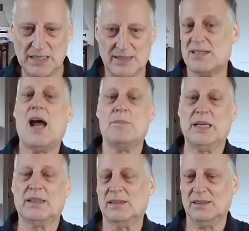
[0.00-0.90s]
The
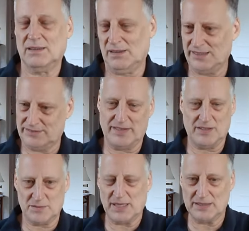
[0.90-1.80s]
topic is they're
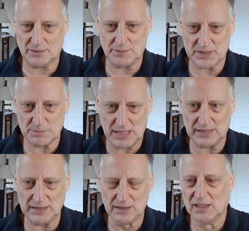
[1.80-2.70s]
spending too much
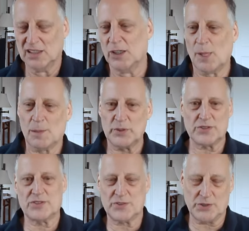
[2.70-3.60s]
money, which
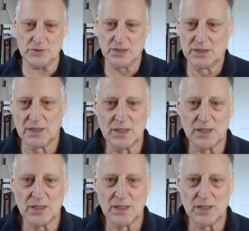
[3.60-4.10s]
is true.